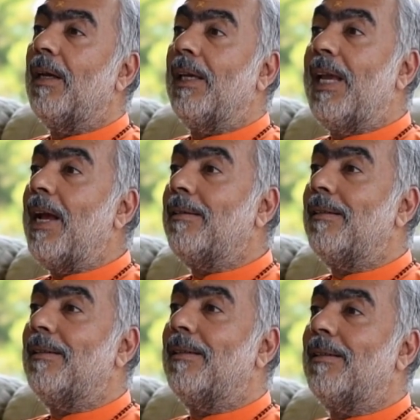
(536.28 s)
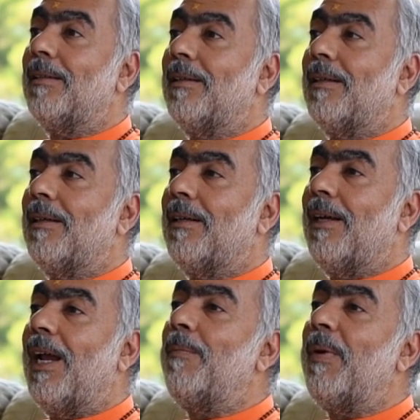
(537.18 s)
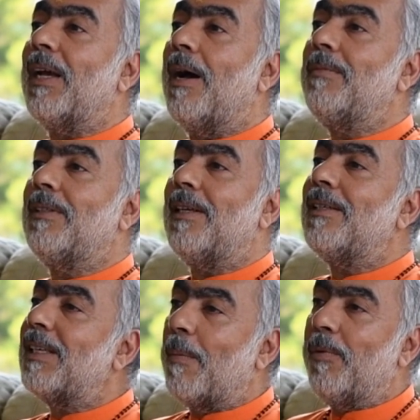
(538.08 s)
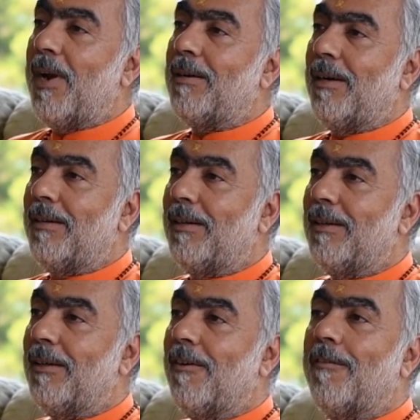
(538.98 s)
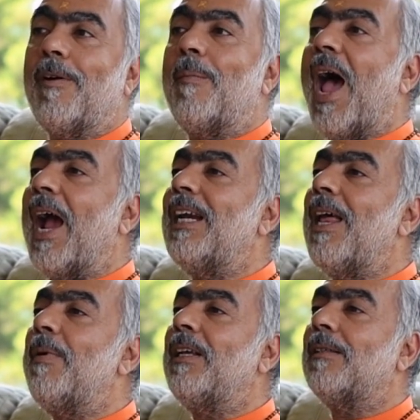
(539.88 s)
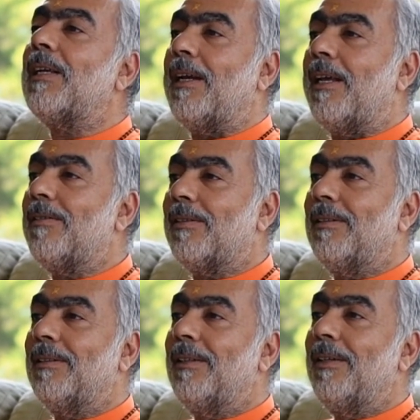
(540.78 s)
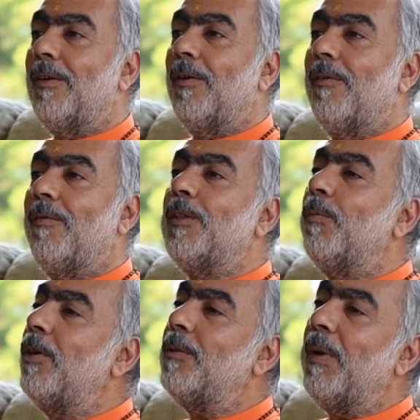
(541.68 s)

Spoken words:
Yet, it becomes separated from academic studies, which most